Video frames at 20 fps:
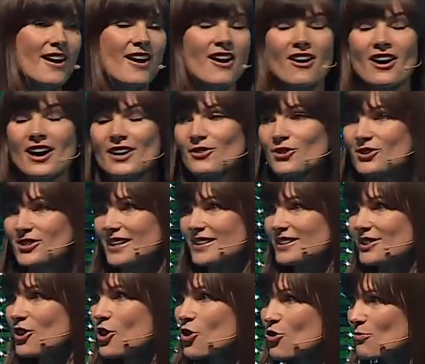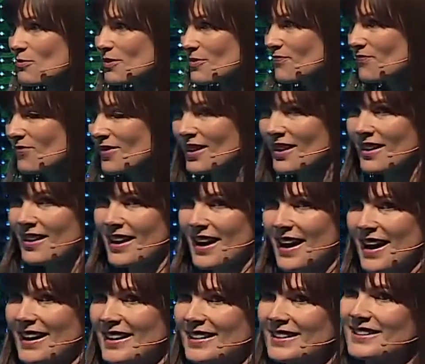I was at home.
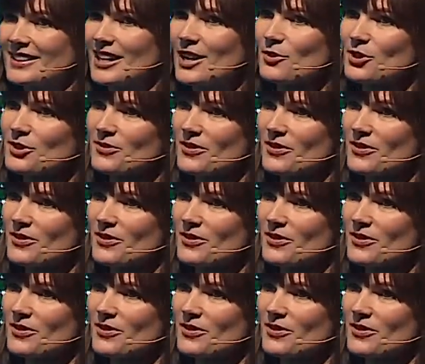And I was